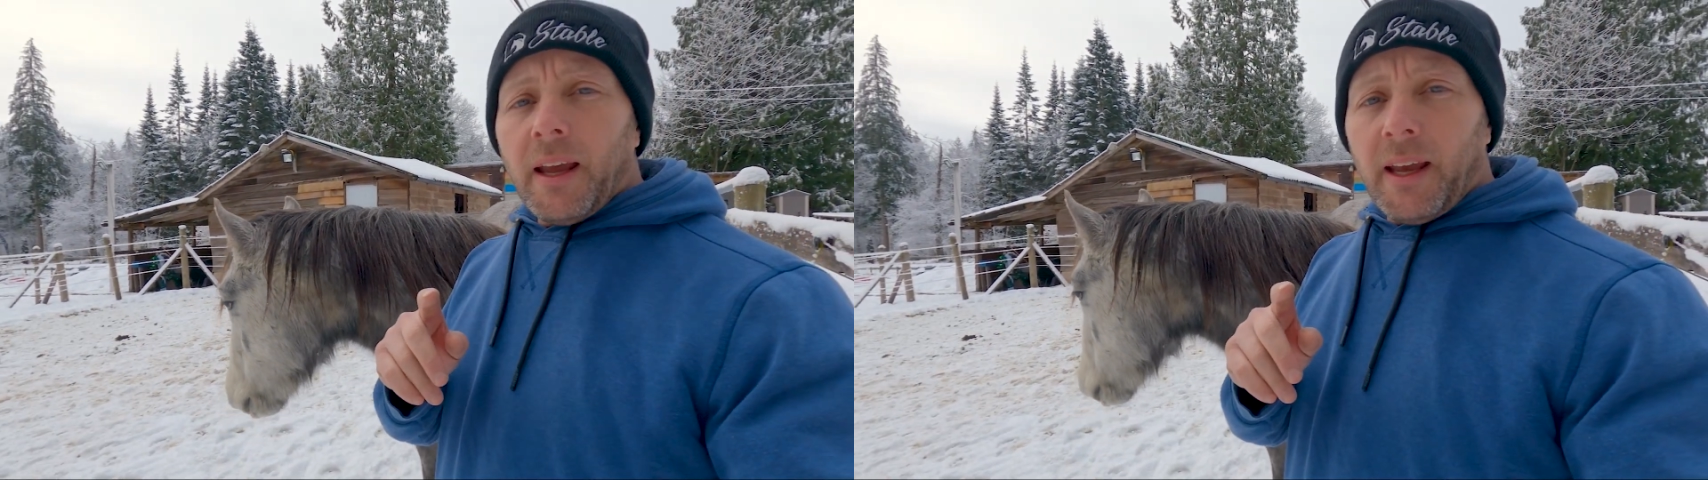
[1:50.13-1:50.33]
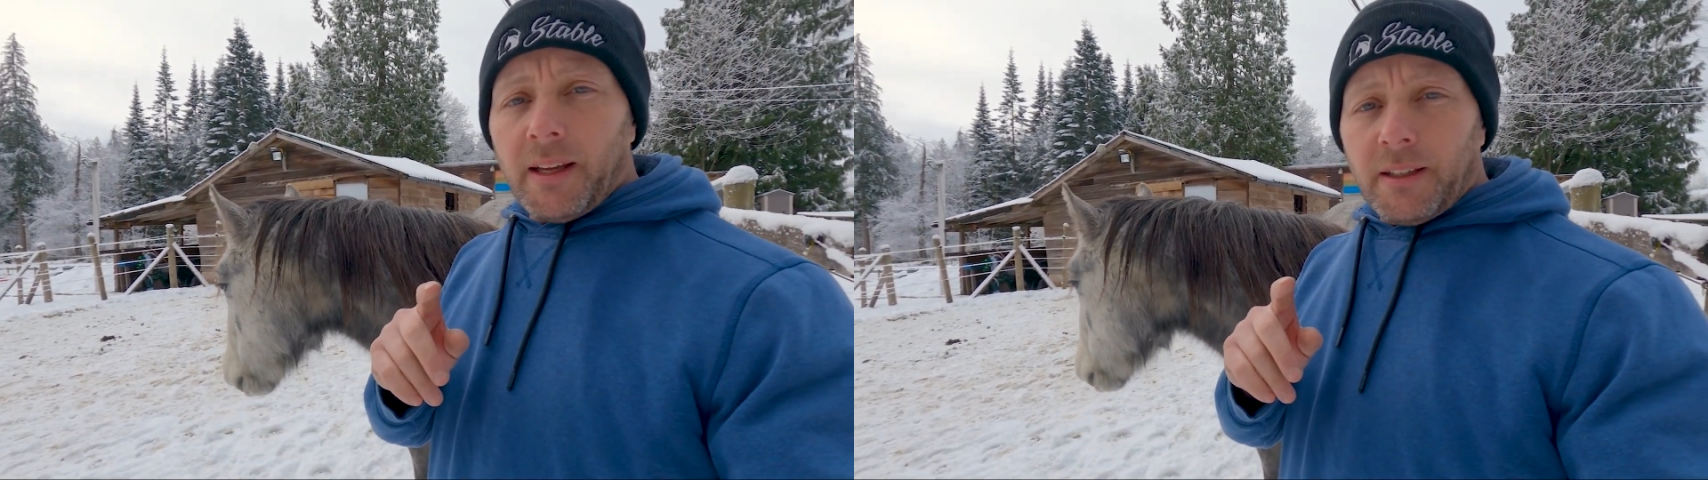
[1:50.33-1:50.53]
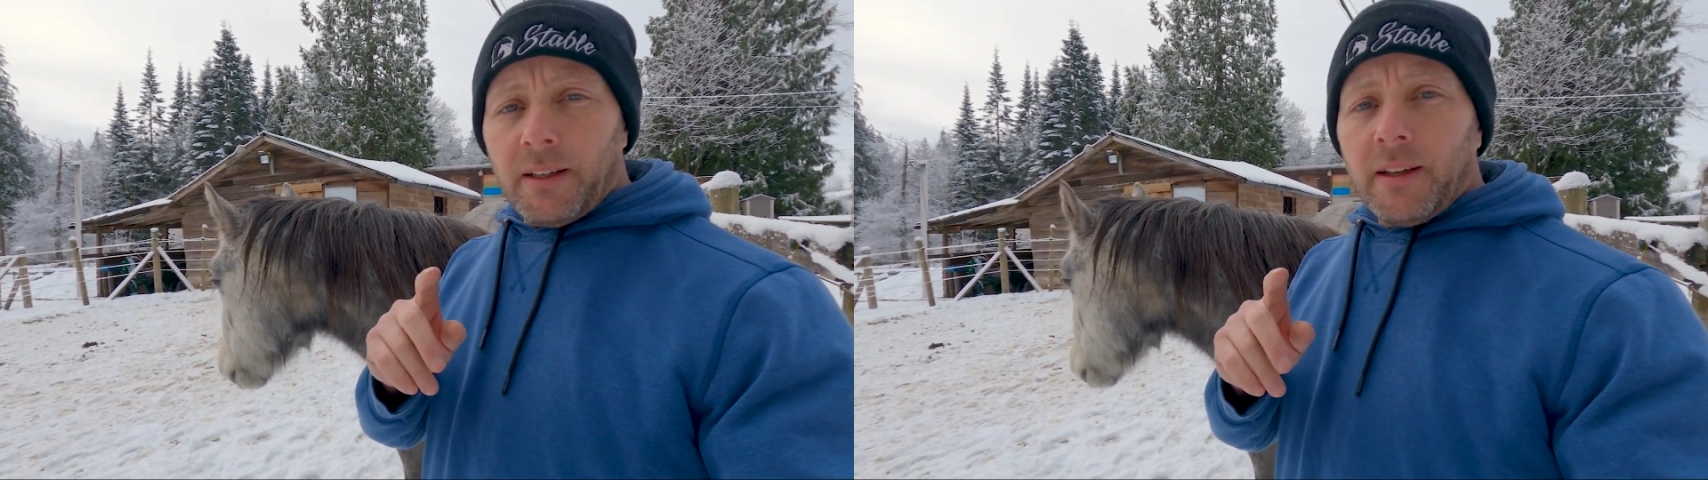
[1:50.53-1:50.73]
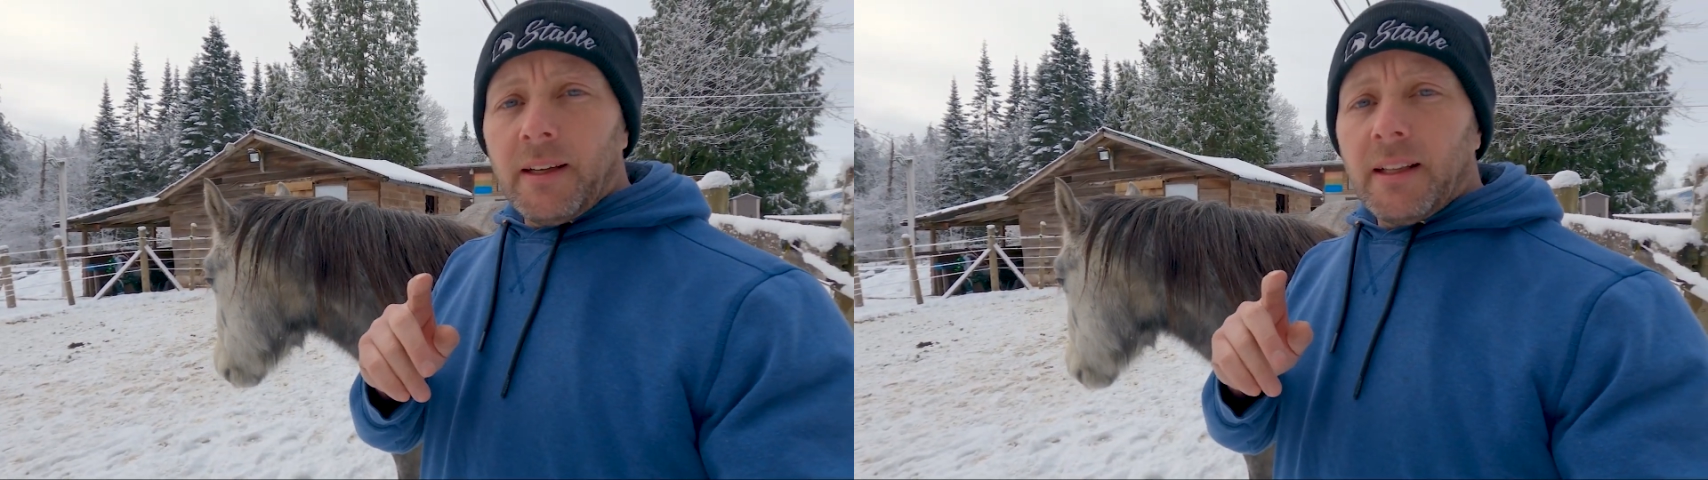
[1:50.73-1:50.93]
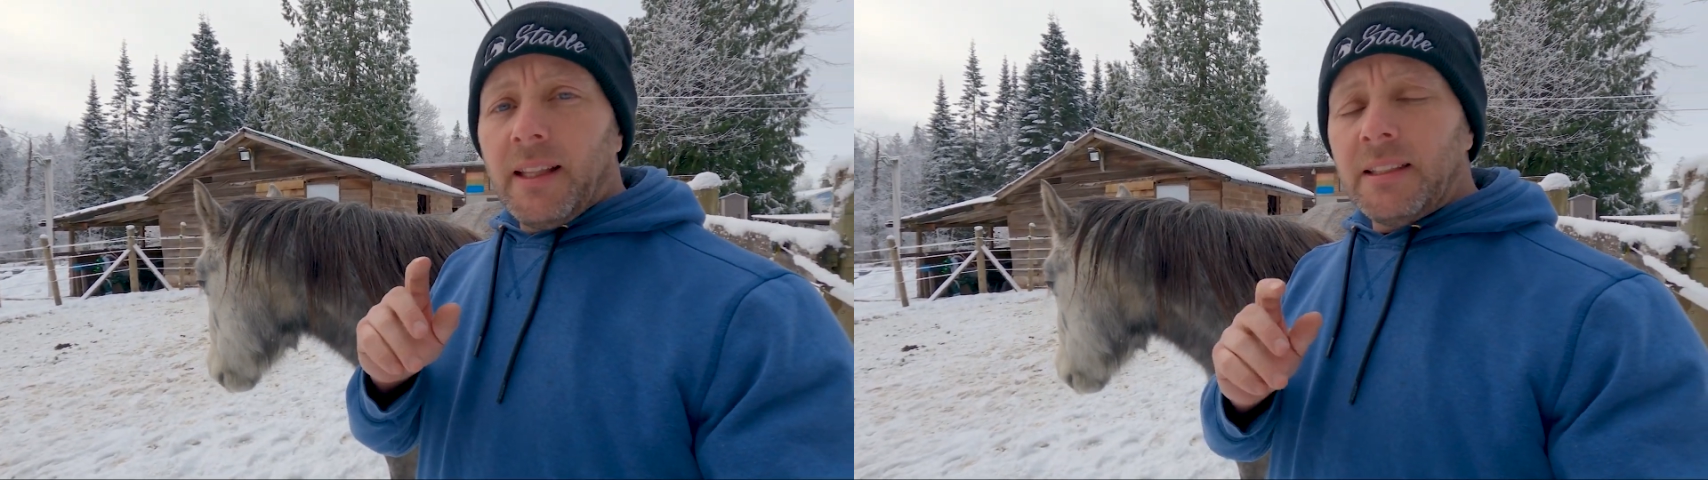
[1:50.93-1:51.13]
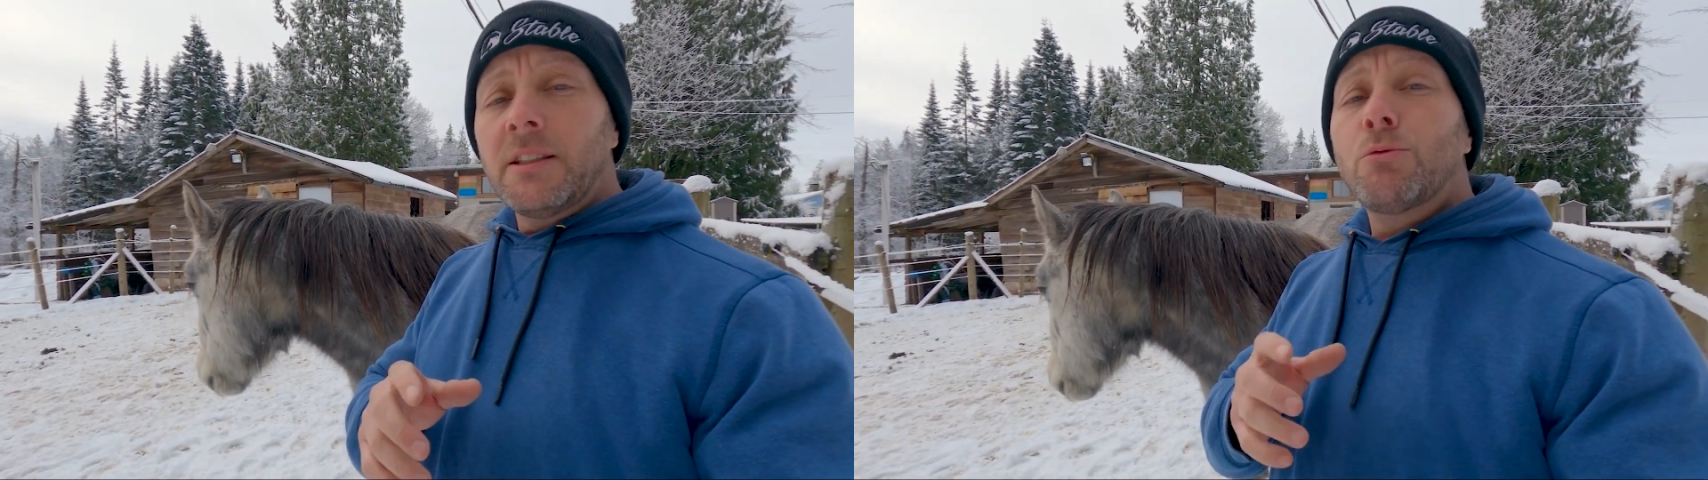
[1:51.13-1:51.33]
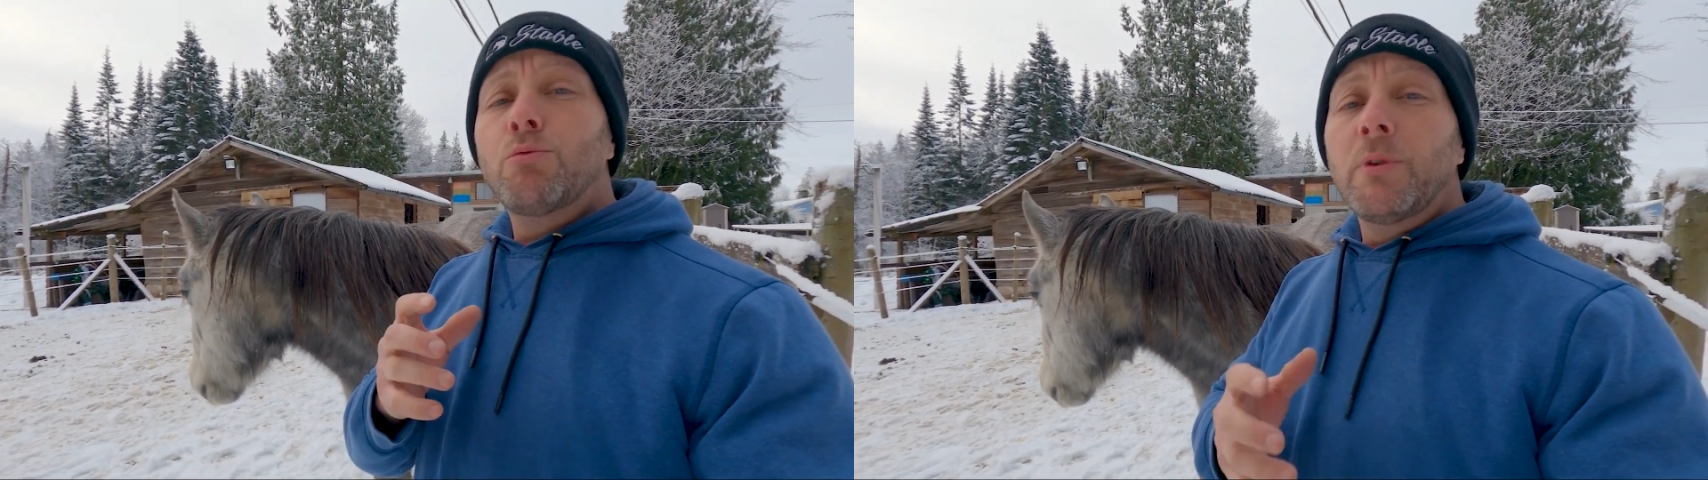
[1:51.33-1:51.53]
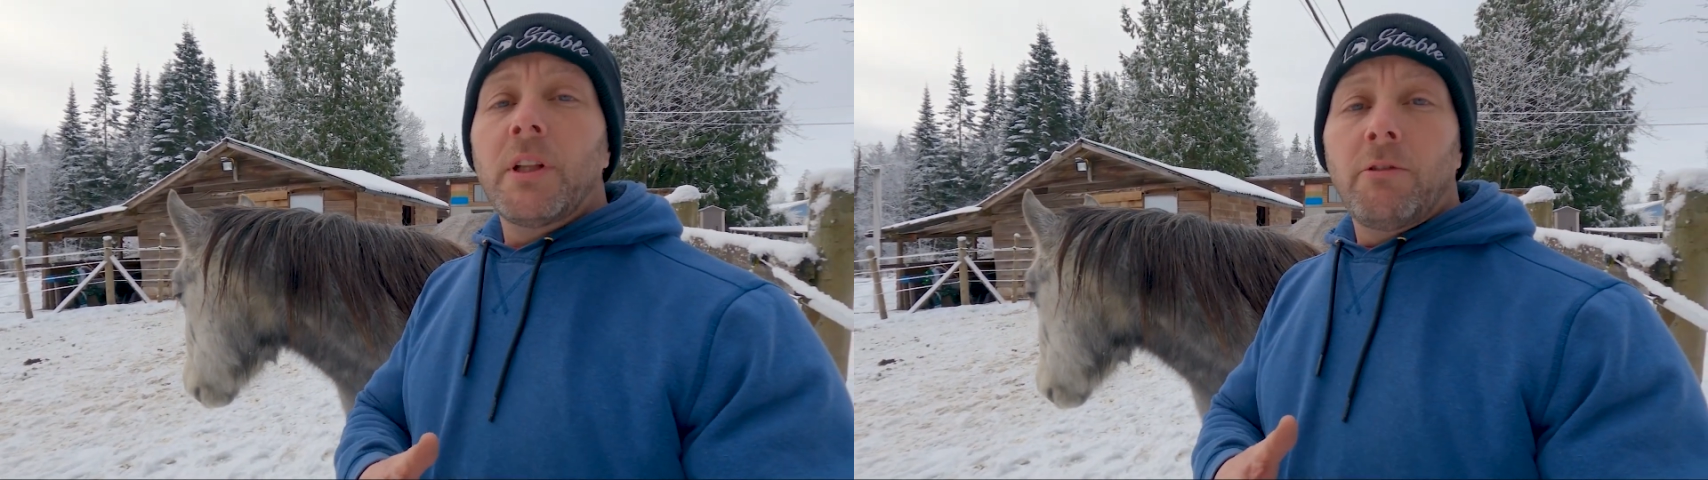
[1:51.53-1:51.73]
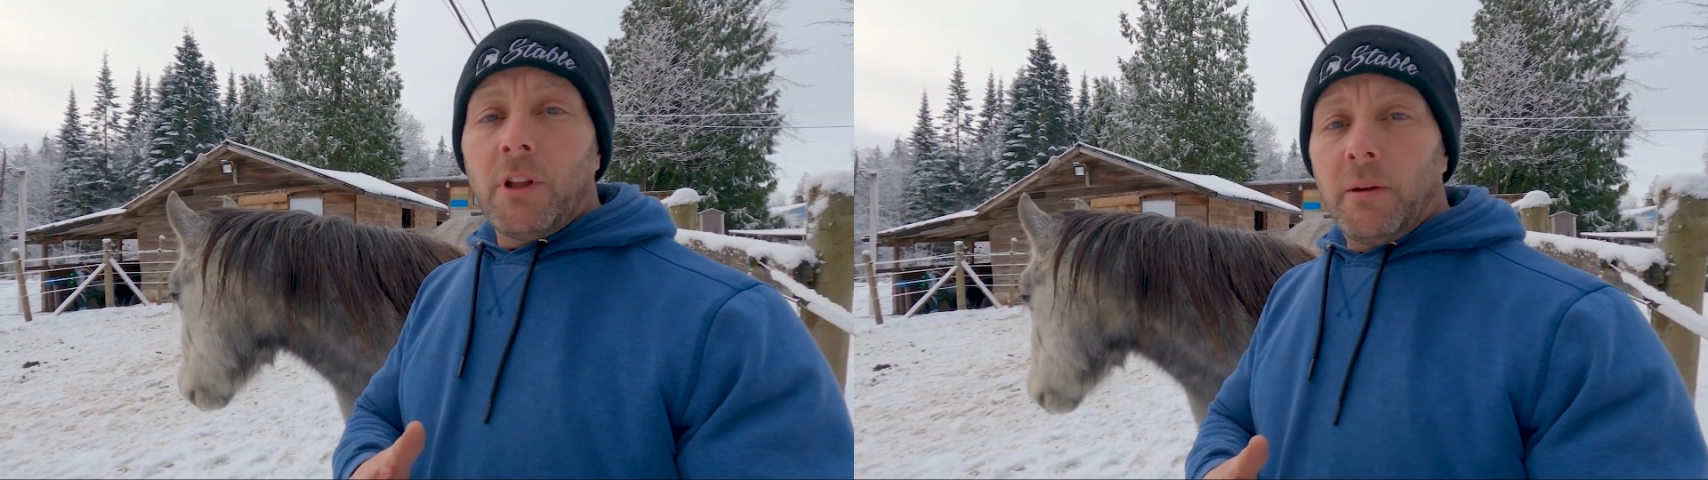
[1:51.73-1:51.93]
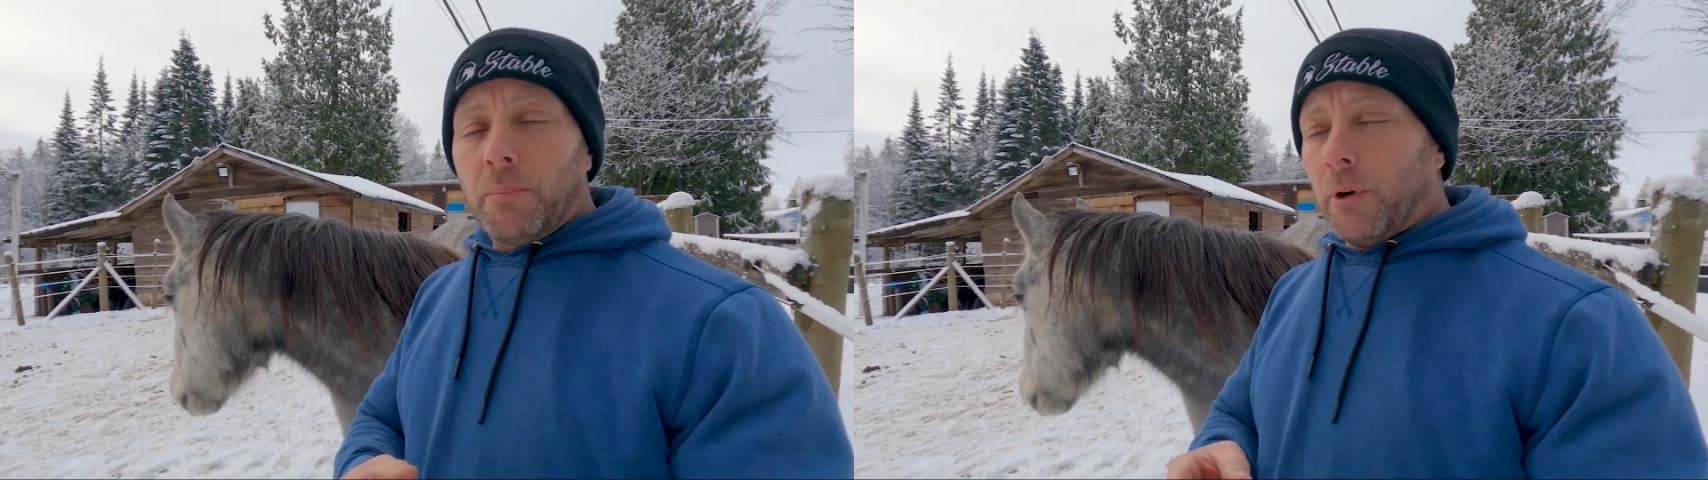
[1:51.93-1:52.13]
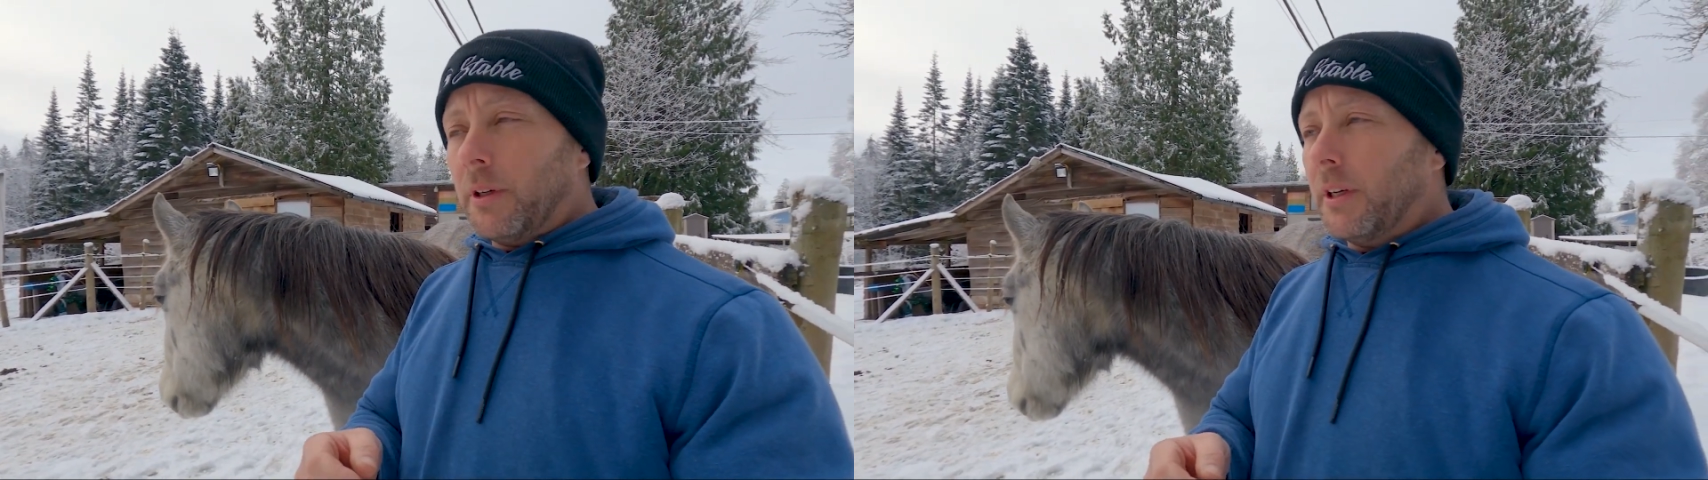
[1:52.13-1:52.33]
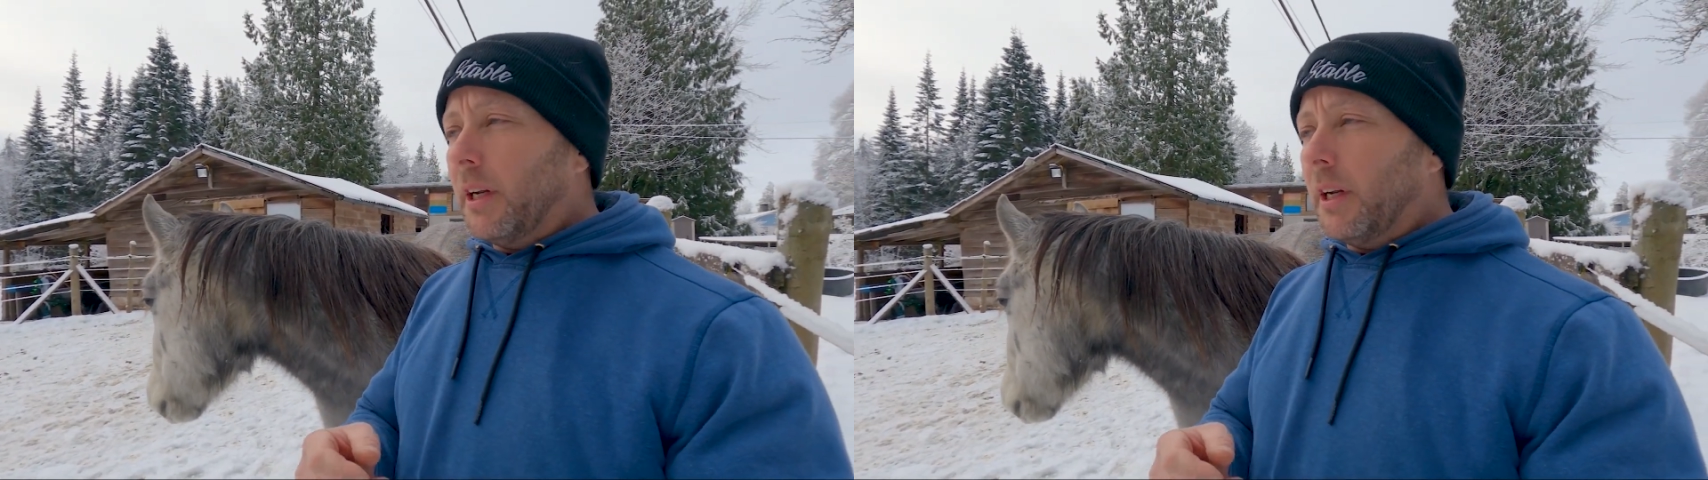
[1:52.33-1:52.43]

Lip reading: And this is really, really important.